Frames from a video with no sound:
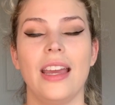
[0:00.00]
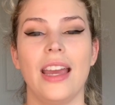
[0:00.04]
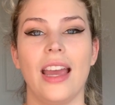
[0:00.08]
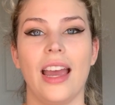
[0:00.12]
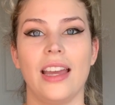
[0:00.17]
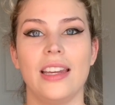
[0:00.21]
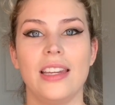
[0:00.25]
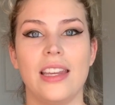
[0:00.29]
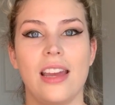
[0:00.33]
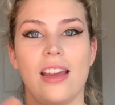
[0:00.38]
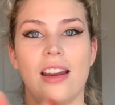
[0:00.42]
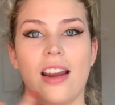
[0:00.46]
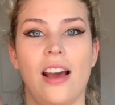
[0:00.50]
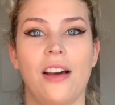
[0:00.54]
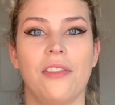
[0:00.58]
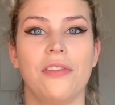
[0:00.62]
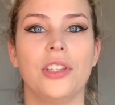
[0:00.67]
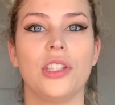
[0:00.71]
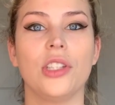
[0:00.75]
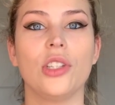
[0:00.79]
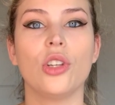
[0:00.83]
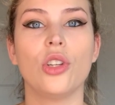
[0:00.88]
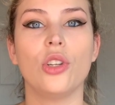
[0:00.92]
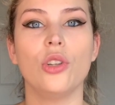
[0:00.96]
and yet have
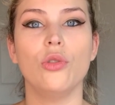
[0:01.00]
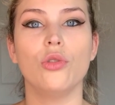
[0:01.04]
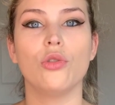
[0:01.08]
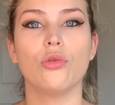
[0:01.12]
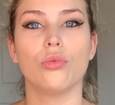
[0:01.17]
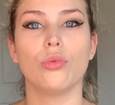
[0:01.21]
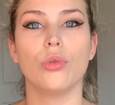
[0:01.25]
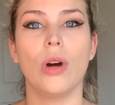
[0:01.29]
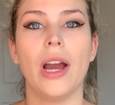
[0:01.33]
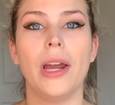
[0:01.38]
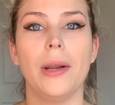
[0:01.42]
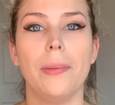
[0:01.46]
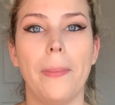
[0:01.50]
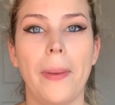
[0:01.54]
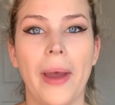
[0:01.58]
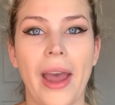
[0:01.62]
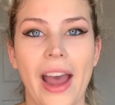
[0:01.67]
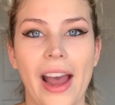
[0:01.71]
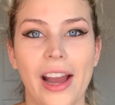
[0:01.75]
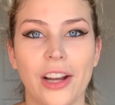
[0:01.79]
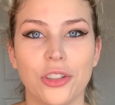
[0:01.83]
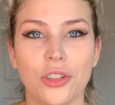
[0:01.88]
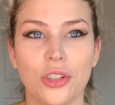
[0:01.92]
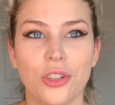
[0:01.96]
this huge red
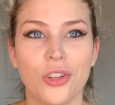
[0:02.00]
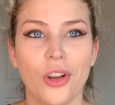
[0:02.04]
patch.